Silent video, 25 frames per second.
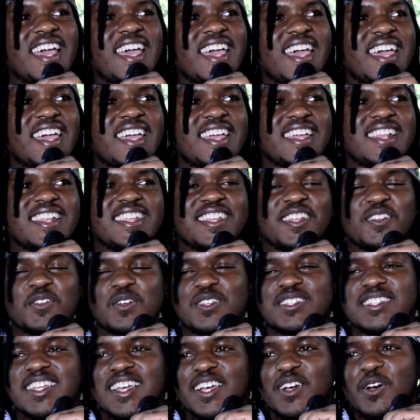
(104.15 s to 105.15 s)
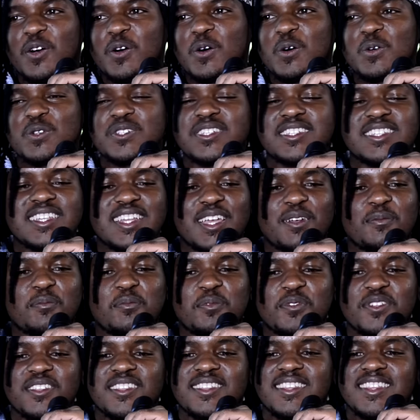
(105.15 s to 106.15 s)
And it was like a whole
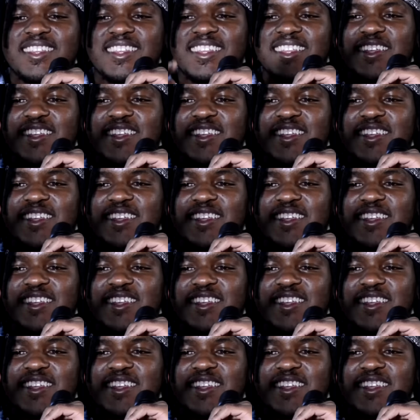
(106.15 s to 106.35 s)
schlep.